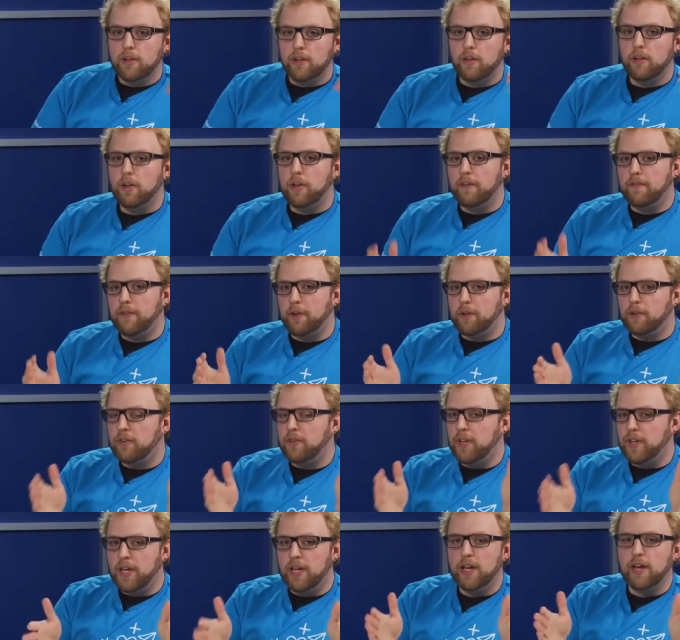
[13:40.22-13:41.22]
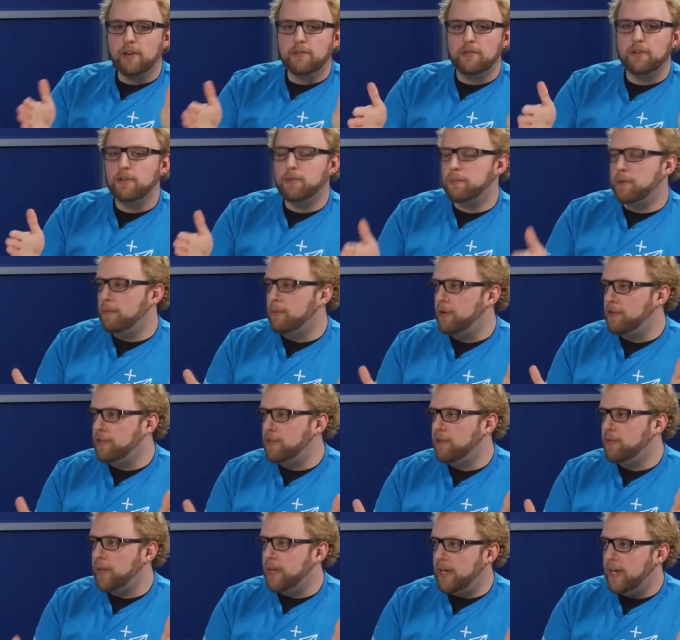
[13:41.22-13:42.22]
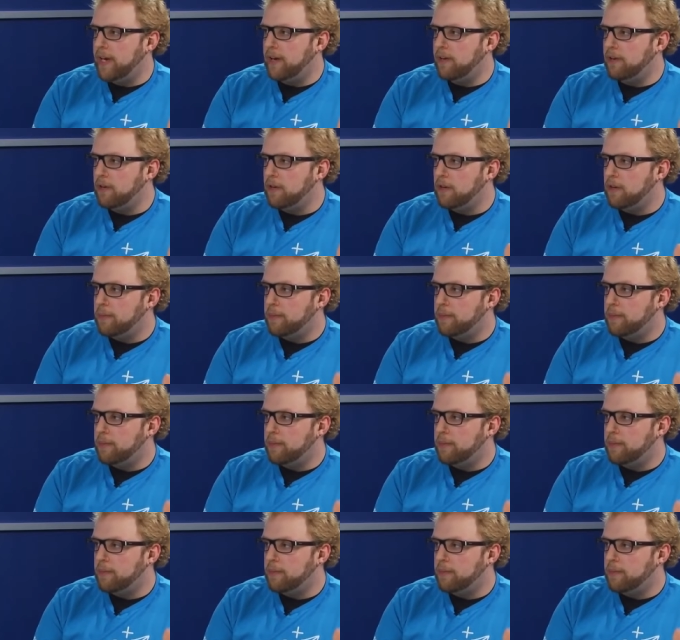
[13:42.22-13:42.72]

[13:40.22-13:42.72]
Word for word: if you're seeking out those promotions right now,